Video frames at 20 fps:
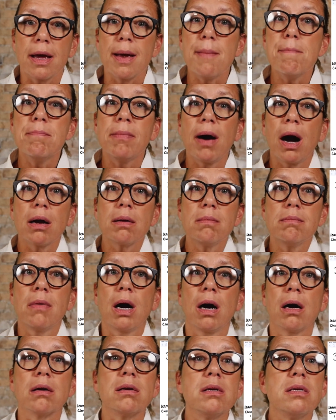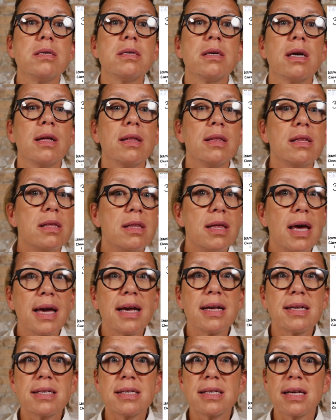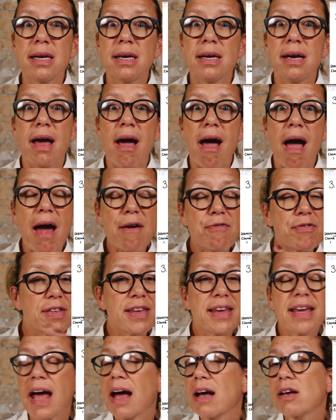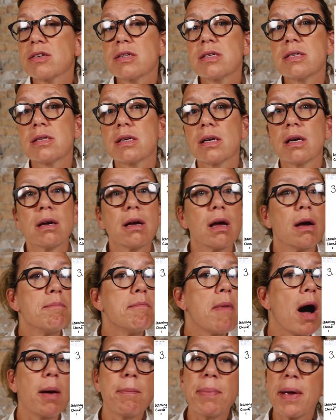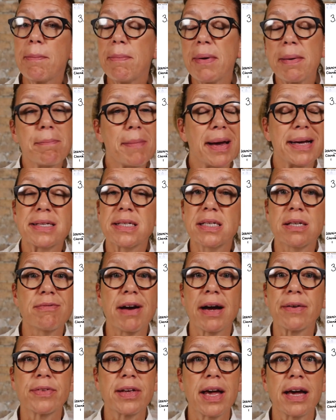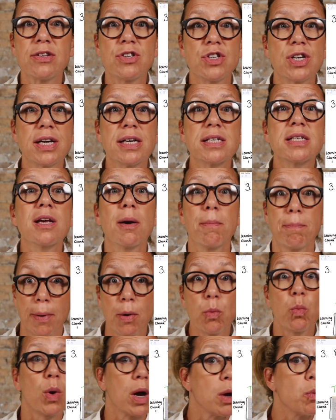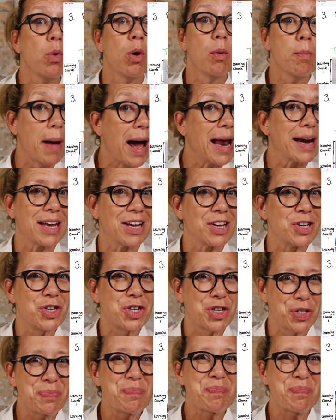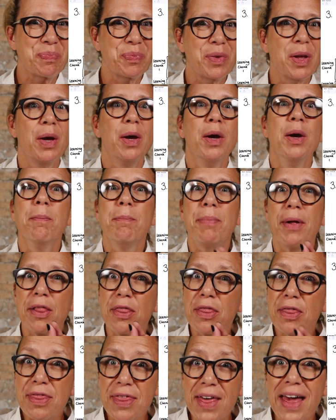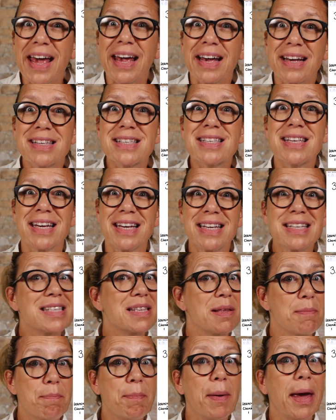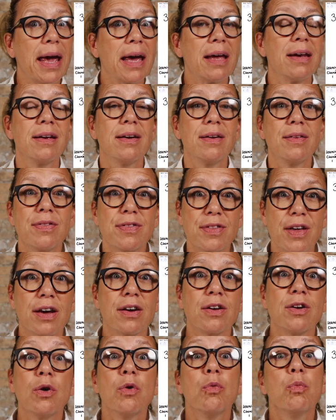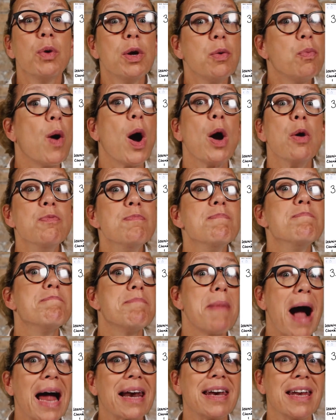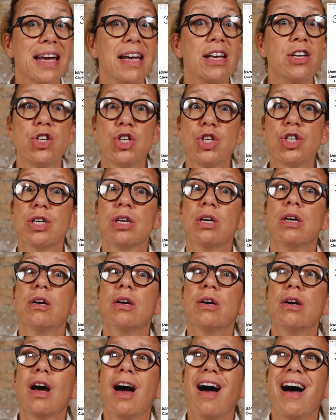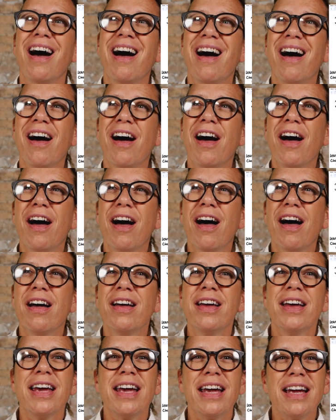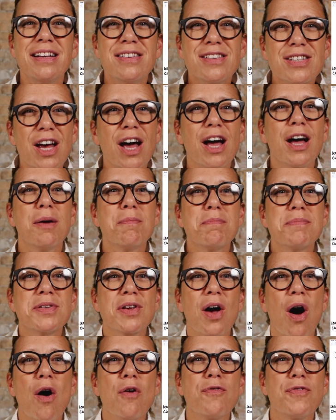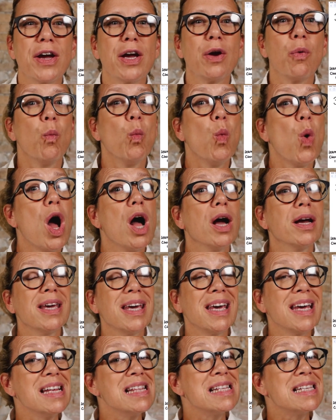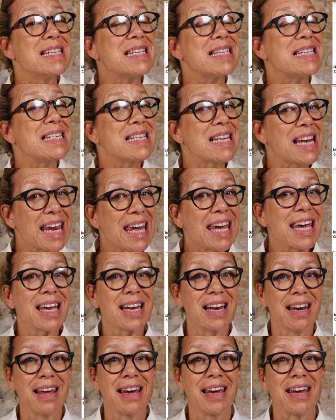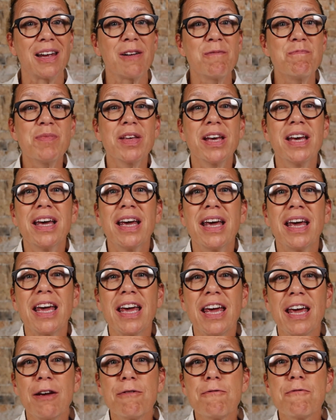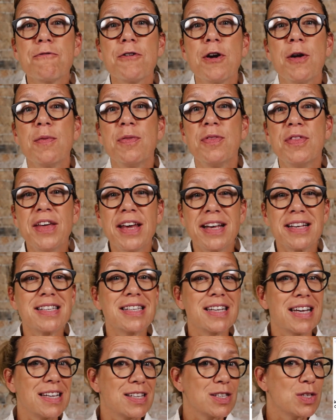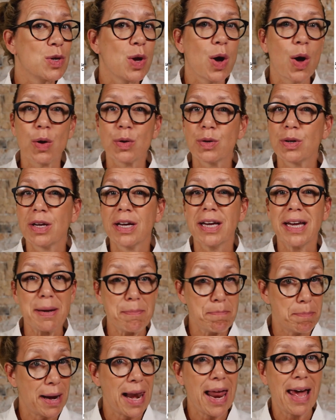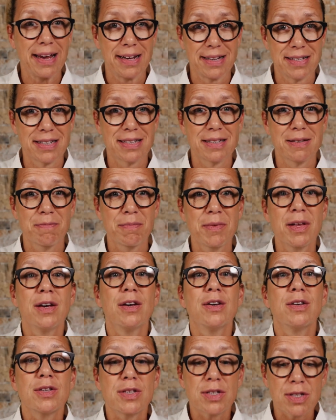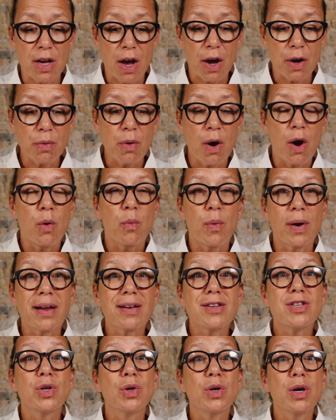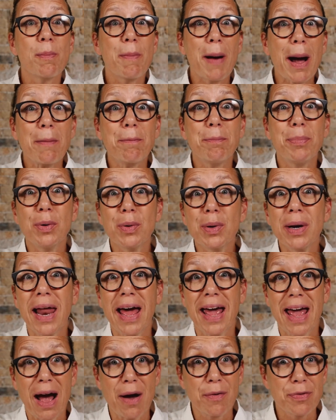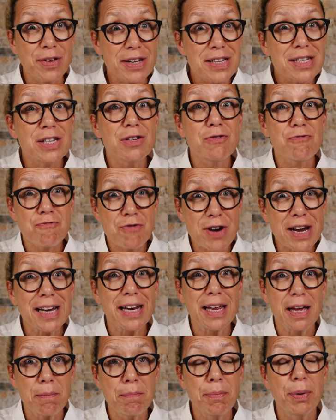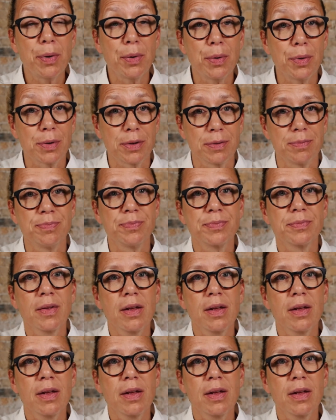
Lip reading: in my mind, everything else might be a bit messy around the edges, but we will manage. But this is the bit that we won't manage in terms of it working slickly if this is not in place. So when I talk about book layout, this is really important.